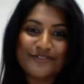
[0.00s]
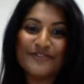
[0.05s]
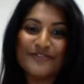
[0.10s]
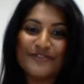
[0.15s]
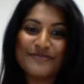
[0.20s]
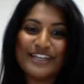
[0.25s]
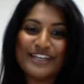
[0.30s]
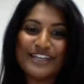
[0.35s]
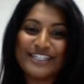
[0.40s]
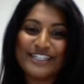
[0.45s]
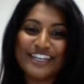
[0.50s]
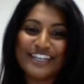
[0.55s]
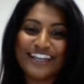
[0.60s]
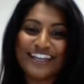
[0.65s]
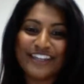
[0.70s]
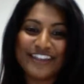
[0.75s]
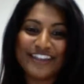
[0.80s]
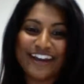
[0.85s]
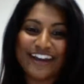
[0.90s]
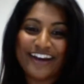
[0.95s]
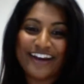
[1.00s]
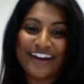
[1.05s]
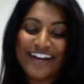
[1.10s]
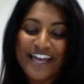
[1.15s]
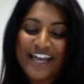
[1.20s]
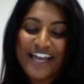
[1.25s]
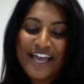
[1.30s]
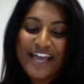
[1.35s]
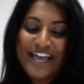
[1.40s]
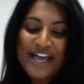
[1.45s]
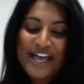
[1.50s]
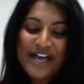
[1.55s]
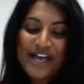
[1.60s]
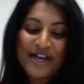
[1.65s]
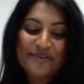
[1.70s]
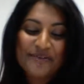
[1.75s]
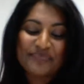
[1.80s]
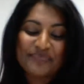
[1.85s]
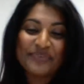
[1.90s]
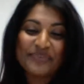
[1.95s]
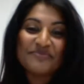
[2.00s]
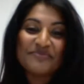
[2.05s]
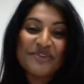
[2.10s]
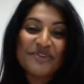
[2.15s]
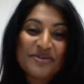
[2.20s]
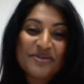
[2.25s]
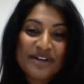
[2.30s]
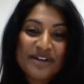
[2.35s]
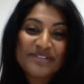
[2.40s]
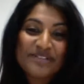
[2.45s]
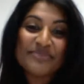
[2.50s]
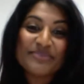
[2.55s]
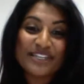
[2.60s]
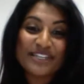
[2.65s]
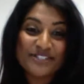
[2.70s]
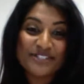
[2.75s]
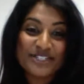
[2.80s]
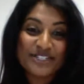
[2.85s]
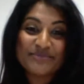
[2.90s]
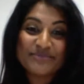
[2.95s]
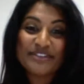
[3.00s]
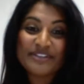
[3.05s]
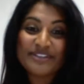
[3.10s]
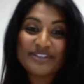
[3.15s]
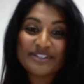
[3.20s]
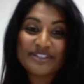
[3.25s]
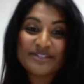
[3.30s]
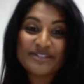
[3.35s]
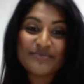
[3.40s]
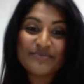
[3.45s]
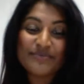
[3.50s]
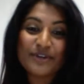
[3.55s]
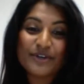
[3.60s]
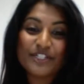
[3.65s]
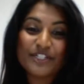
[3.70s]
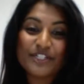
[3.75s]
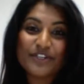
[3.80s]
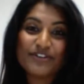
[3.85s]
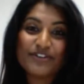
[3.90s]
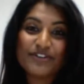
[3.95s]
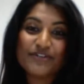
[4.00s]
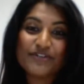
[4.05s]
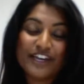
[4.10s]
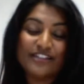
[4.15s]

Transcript: a lot of information at you there, mobile bid adjustments,